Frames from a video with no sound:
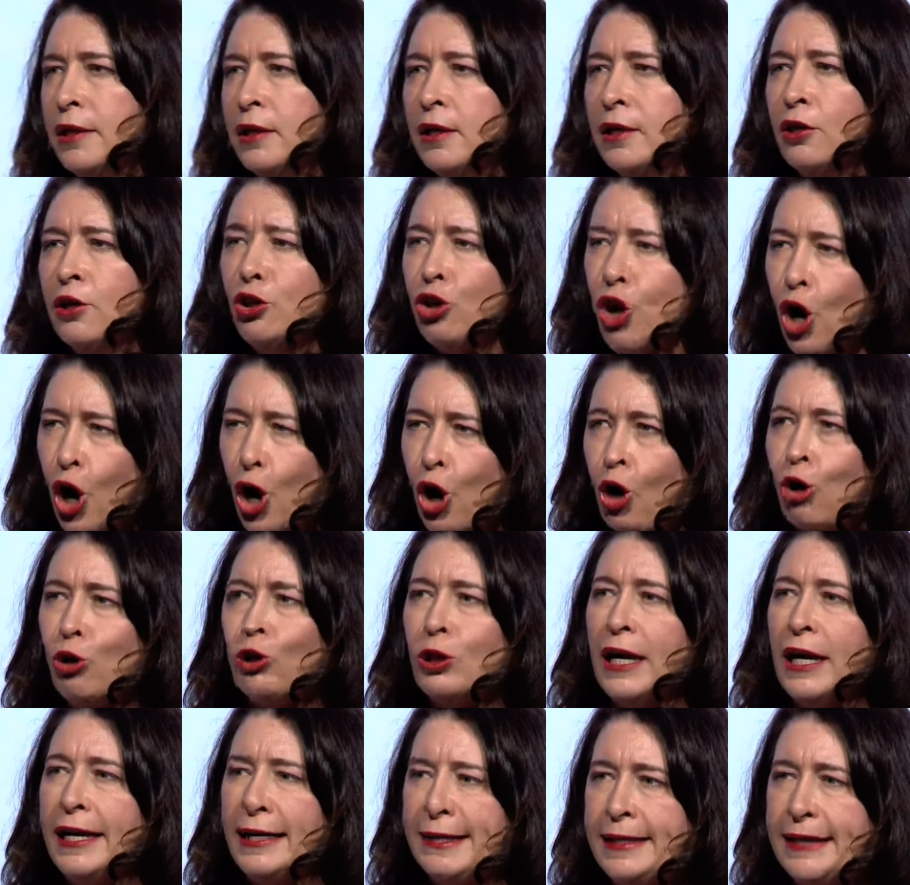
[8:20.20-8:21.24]
Coal
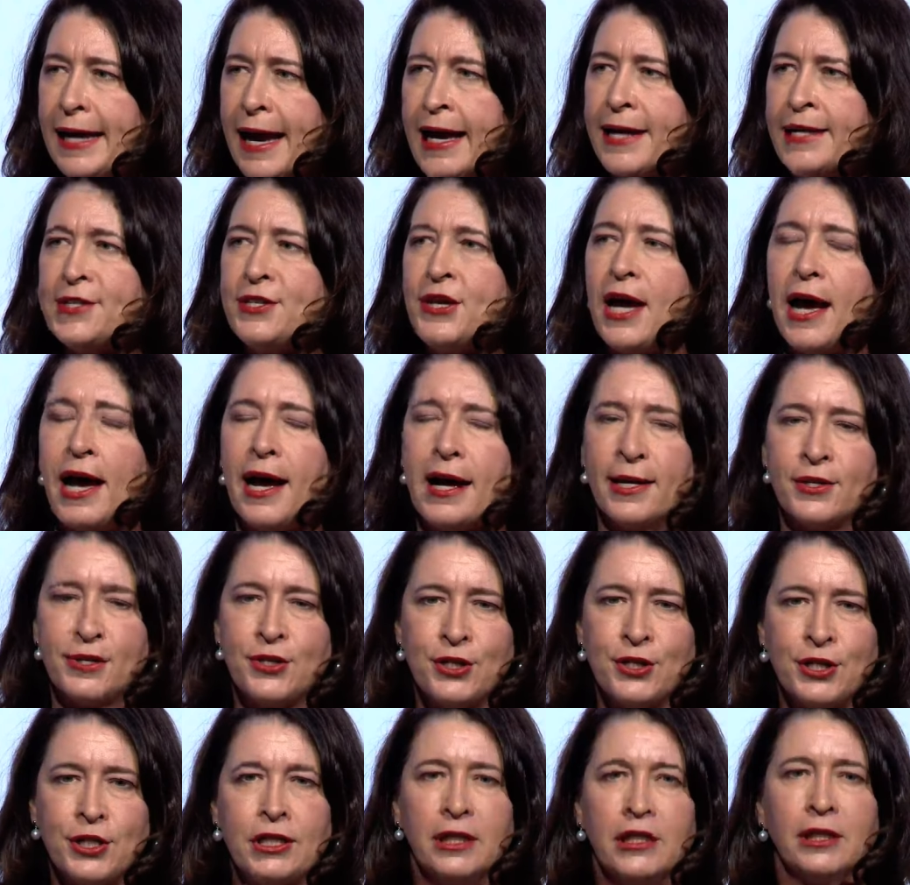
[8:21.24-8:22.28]
and gas are
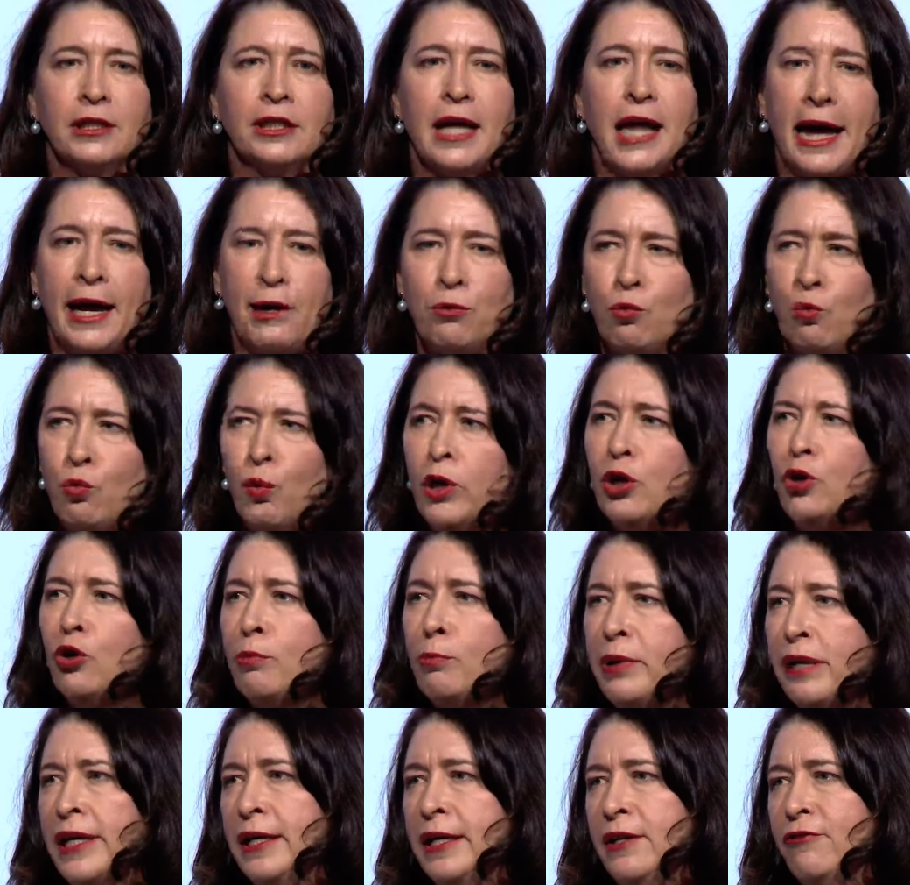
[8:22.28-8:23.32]
still and will
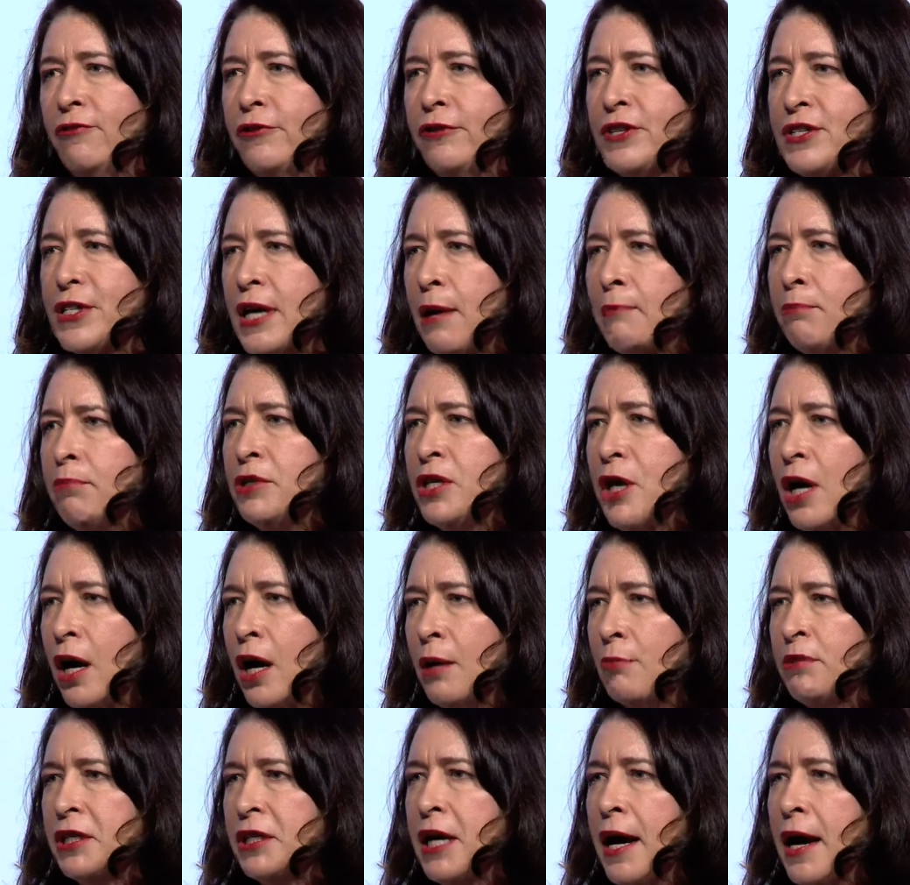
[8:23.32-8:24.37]
be for some
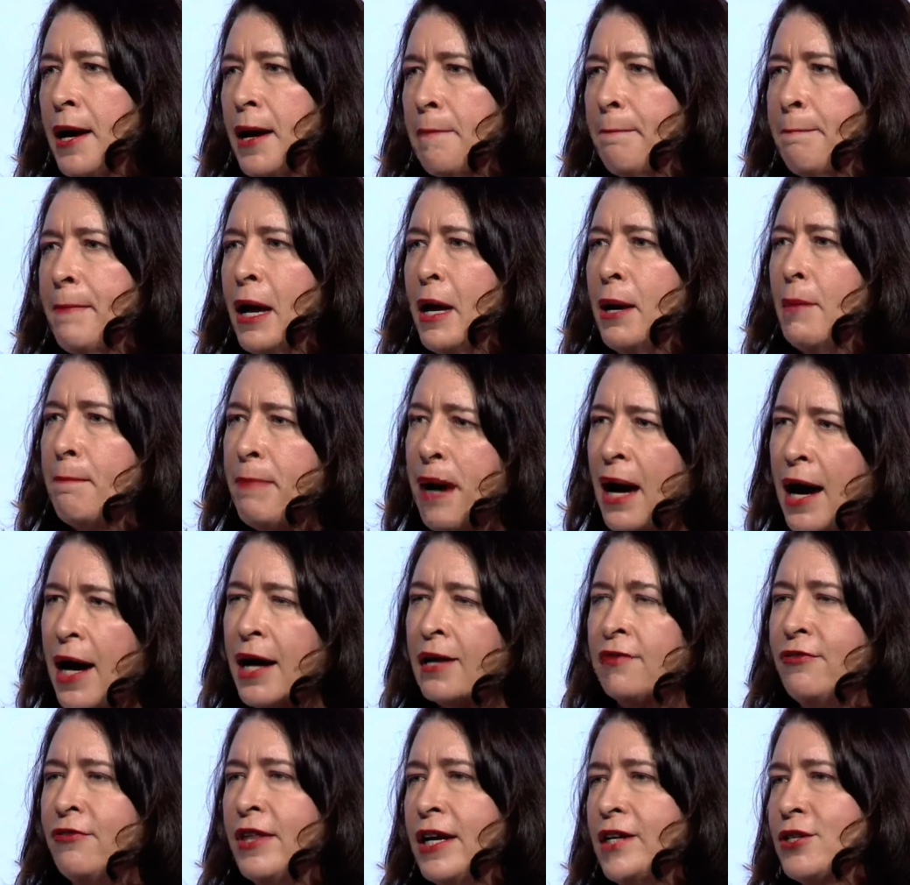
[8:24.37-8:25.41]
time to come part
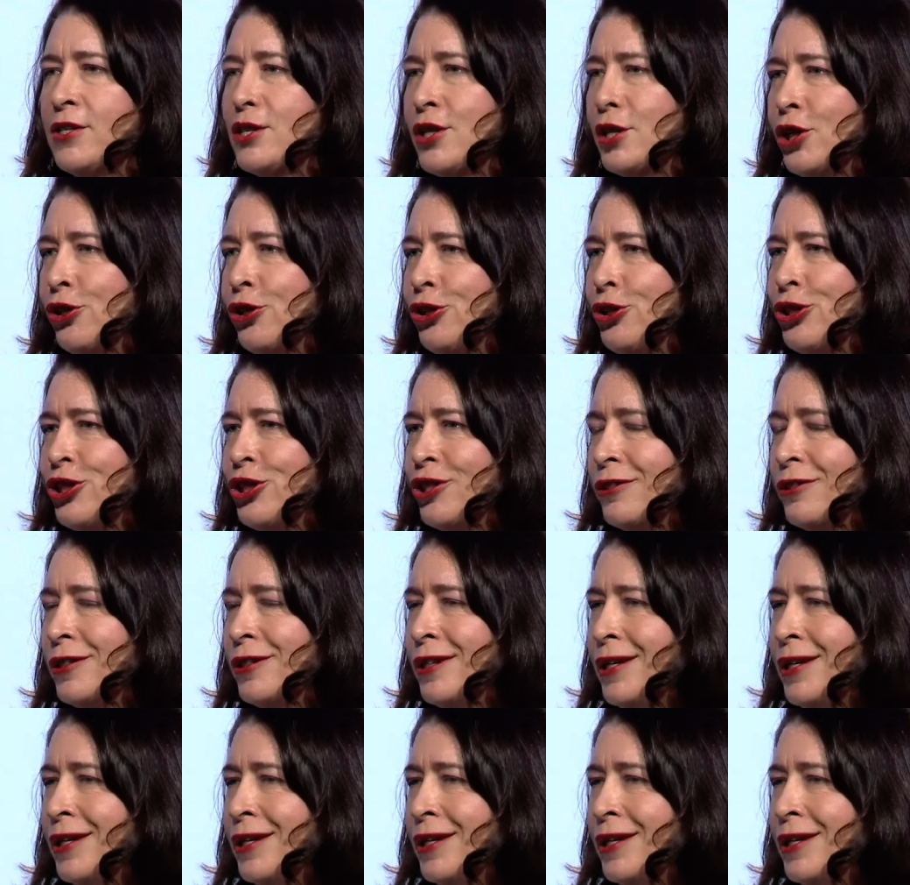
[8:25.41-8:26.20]
of that solution